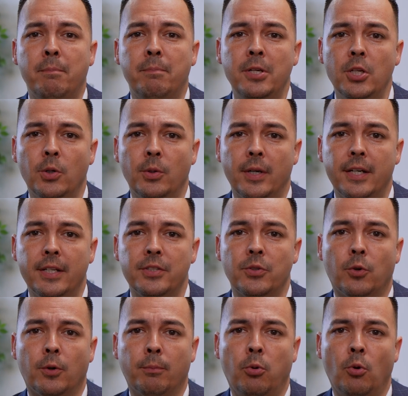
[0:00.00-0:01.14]
POS
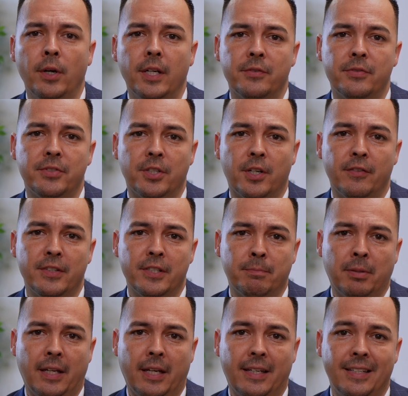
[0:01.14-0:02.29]
or point of service
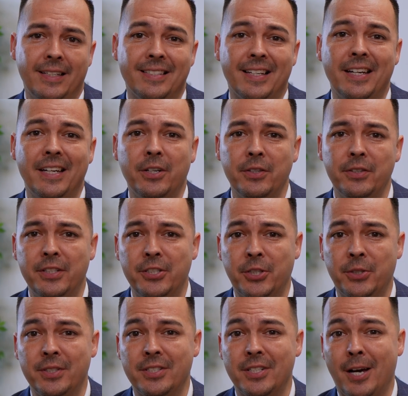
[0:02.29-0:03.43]
plan is a health
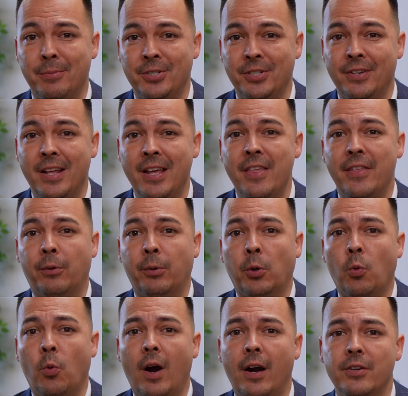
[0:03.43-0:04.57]
insurance option that
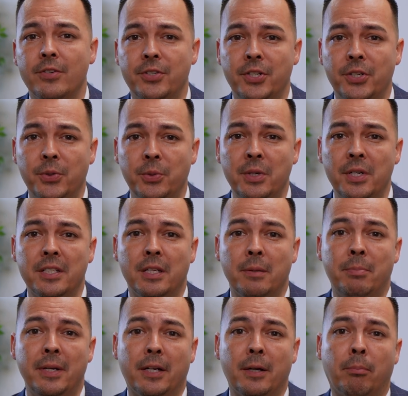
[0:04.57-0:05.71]
requires you to
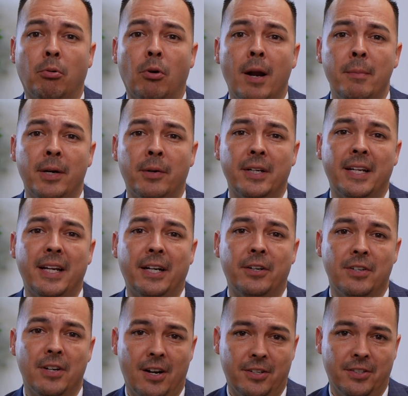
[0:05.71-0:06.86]
pick a primary care
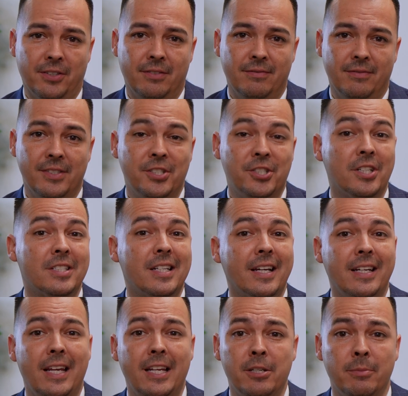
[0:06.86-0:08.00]
doctor, just like
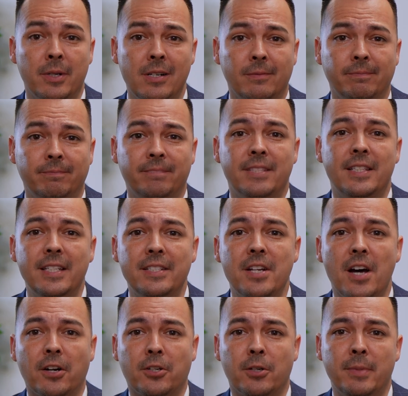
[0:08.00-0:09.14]
an HMO. This
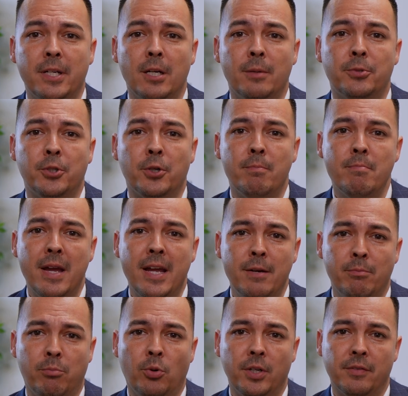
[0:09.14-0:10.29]
doctor becomes your
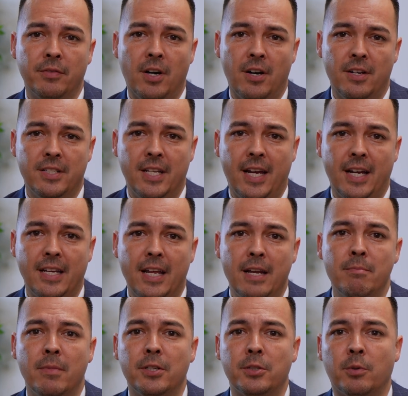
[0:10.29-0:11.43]
main point of contact
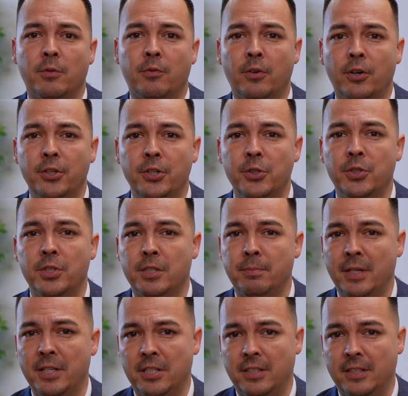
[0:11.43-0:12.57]
and must refer you to
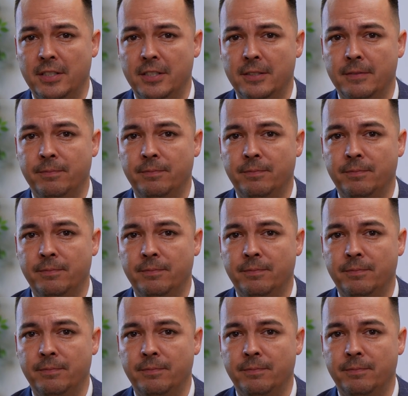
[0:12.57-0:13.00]
specialists.